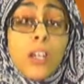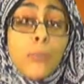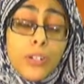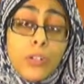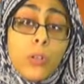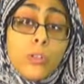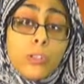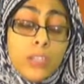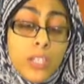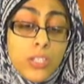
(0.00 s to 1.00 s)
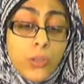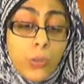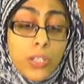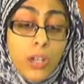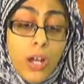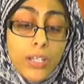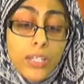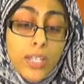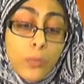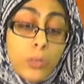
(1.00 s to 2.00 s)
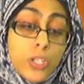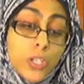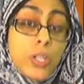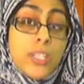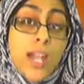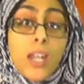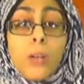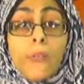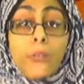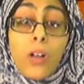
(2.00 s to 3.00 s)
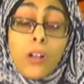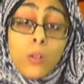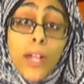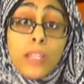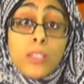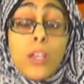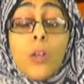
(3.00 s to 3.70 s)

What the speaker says: But no, this story taught us that we should stand up for our rights.